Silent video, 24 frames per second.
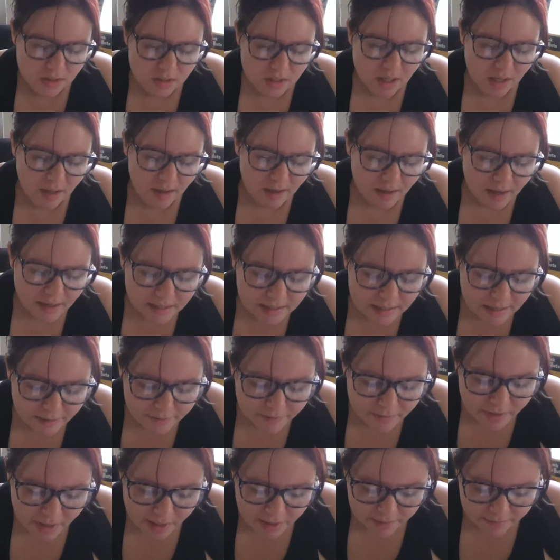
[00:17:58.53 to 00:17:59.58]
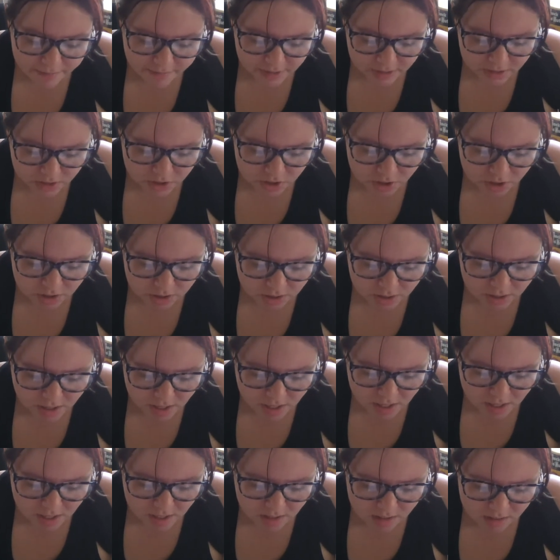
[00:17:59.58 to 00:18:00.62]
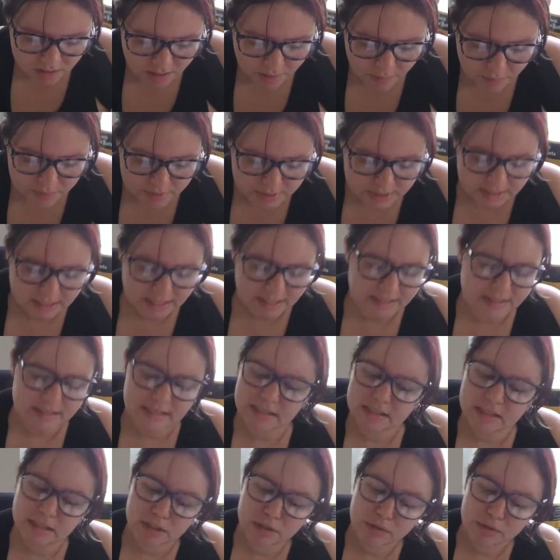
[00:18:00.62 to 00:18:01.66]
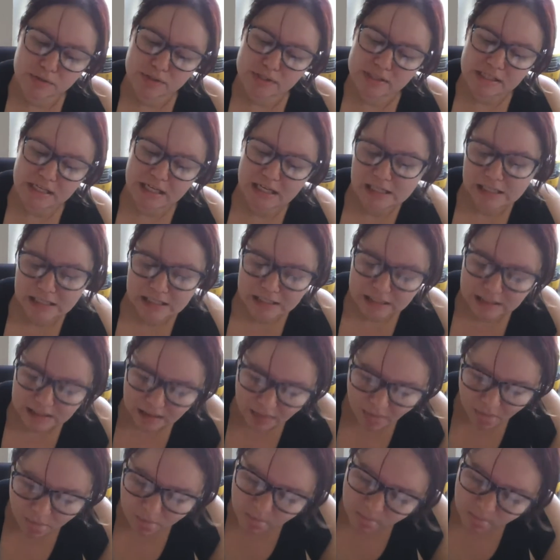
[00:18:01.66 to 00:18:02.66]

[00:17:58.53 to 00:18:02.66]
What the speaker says: I didn't have a lot of diction, and I wasn't as enunciated,